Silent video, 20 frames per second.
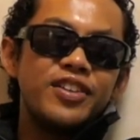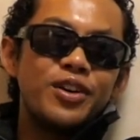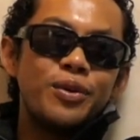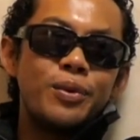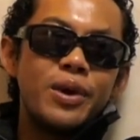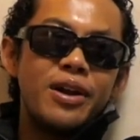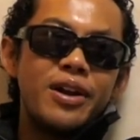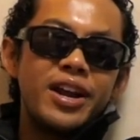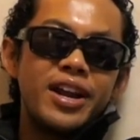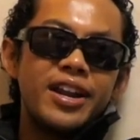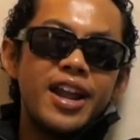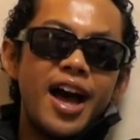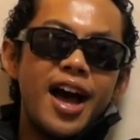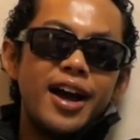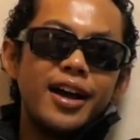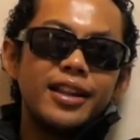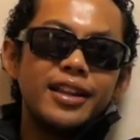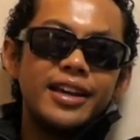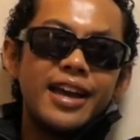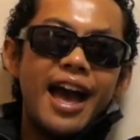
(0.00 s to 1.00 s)
if you're wearing an
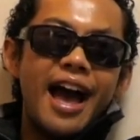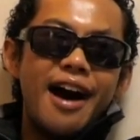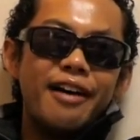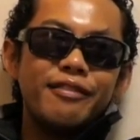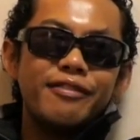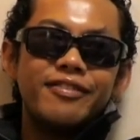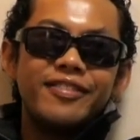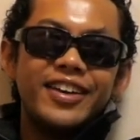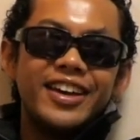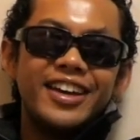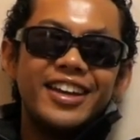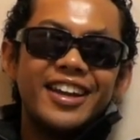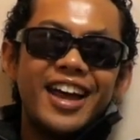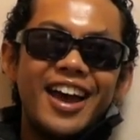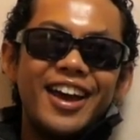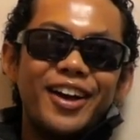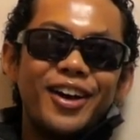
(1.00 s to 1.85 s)
ugly outfit.